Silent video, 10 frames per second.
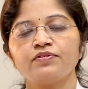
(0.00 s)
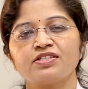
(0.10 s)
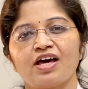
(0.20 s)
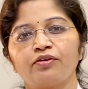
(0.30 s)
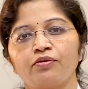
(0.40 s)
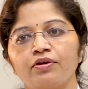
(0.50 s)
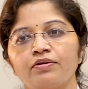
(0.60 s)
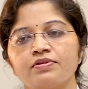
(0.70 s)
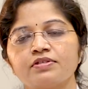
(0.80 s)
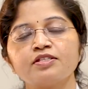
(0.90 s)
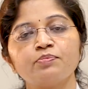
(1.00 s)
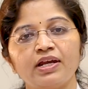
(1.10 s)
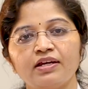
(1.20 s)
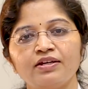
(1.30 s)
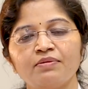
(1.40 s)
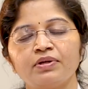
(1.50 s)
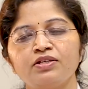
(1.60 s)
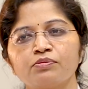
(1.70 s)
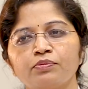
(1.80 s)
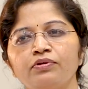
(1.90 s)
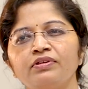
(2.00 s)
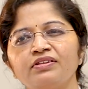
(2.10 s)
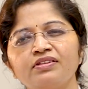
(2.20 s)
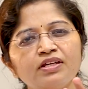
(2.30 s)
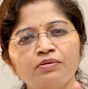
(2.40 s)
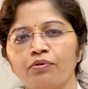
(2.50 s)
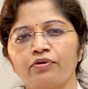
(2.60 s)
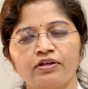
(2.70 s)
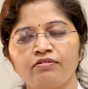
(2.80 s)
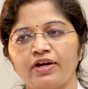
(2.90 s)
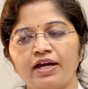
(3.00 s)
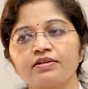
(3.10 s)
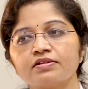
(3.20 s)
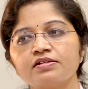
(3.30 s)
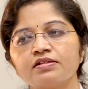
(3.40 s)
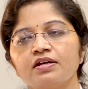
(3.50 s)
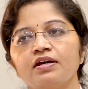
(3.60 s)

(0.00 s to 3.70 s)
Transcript: the sarcoidosis mainly depends upon three important factors.